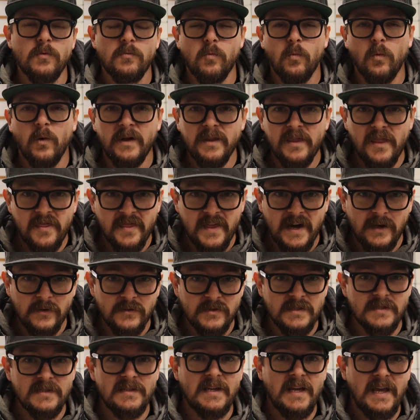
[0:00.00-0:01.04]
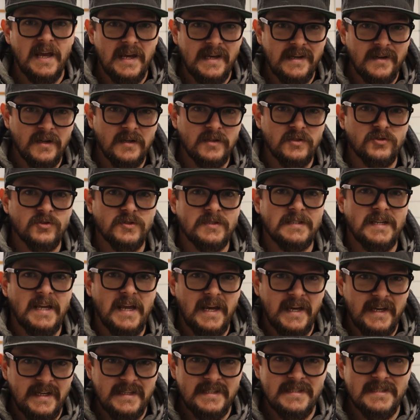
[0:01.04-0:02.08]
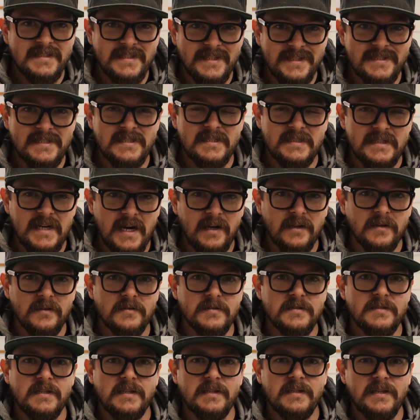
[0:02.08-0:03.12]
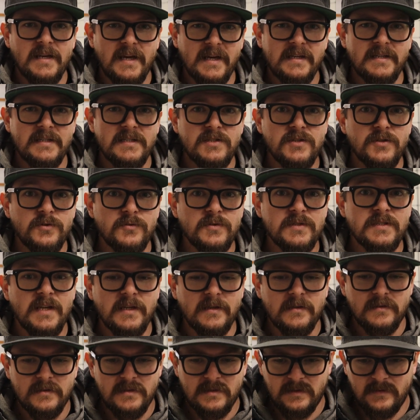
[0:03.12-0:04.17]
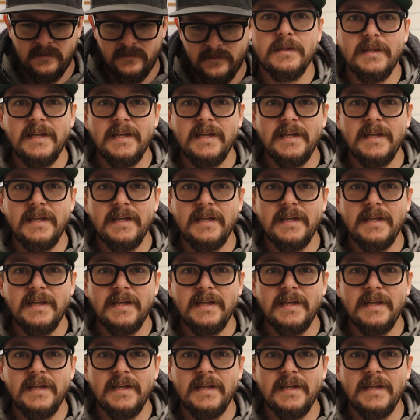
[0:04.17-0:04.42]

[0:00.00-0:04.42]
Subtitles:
$1,886.92.